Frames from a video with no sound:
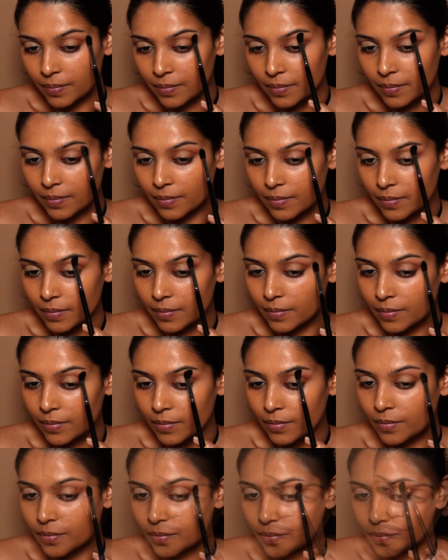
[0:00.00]
I'm also
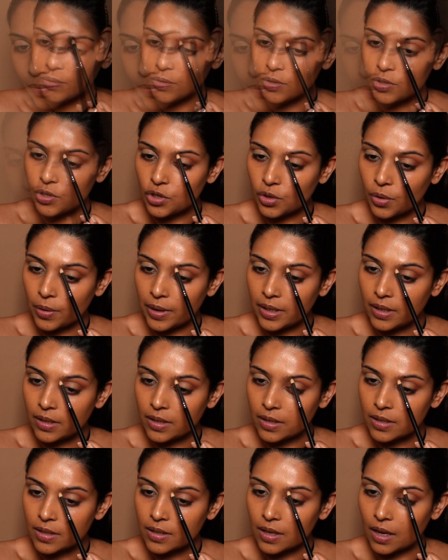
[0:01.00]
going to join
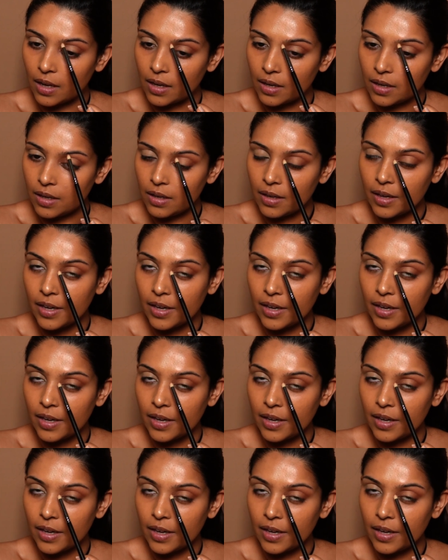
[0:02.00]
this color